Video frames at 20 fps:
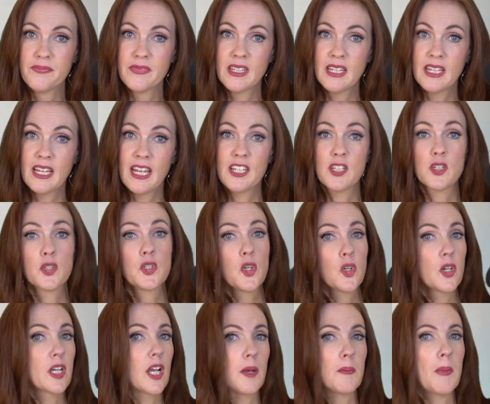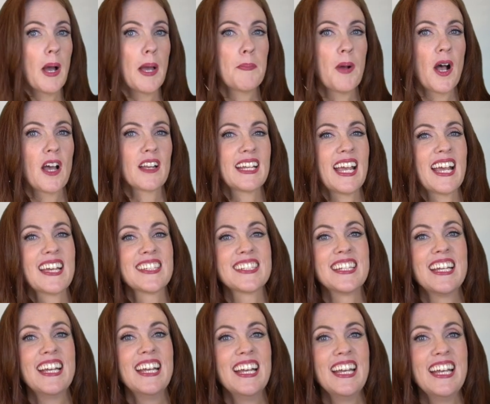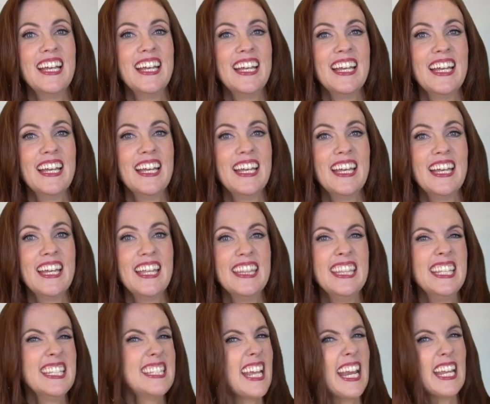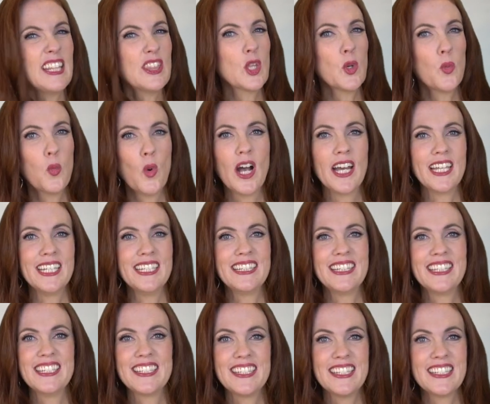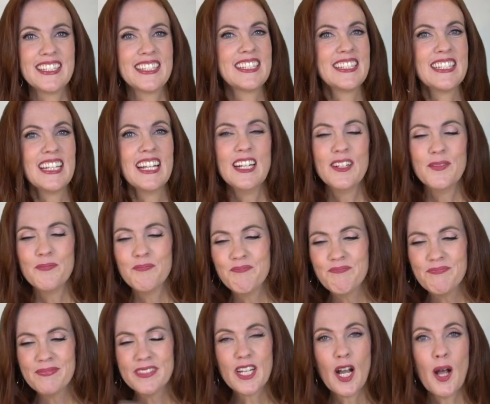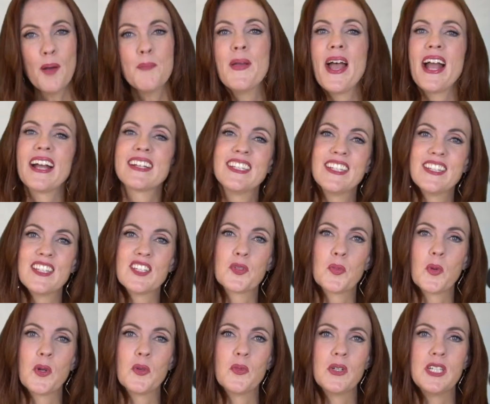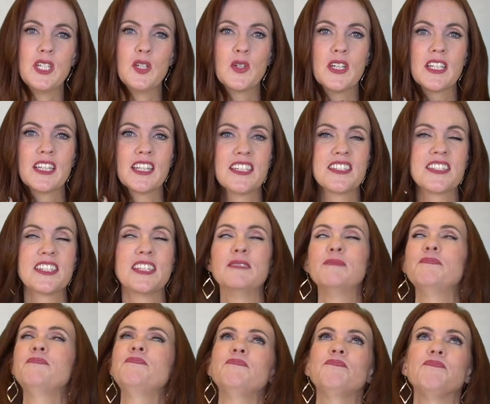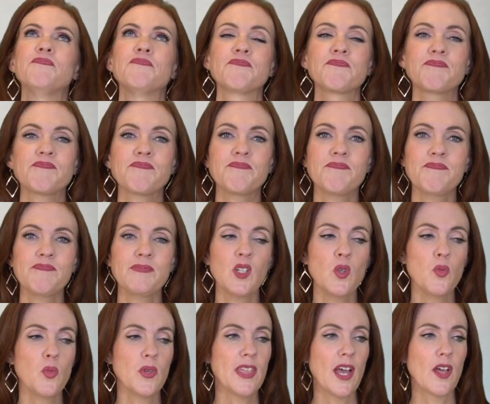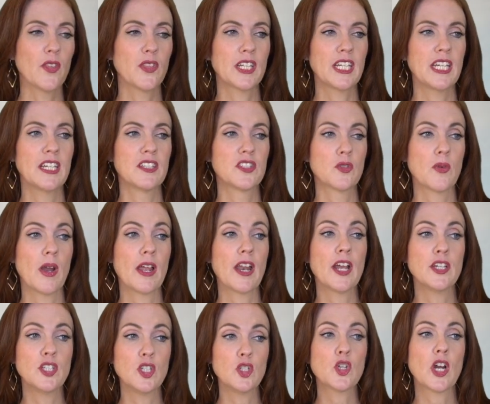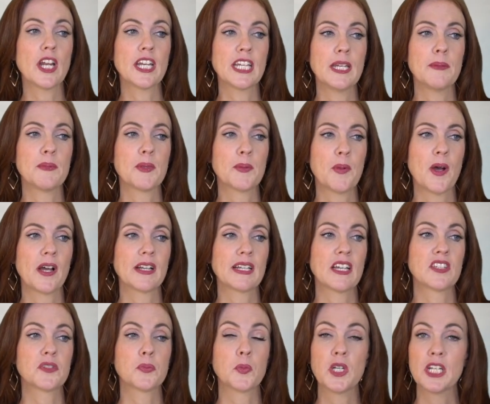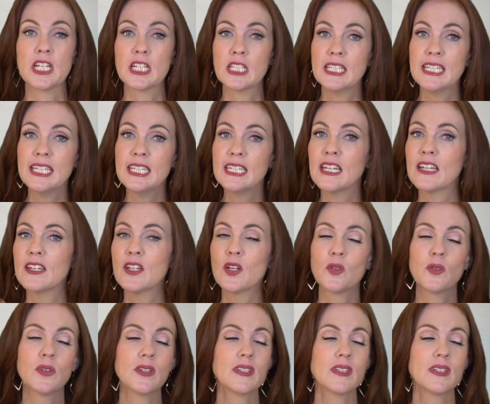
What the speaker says: and you're turning on my podcast, this ain't the one. Come back to this one when you can listen without the kids around. I do try to keep the podcast pretty clean. I know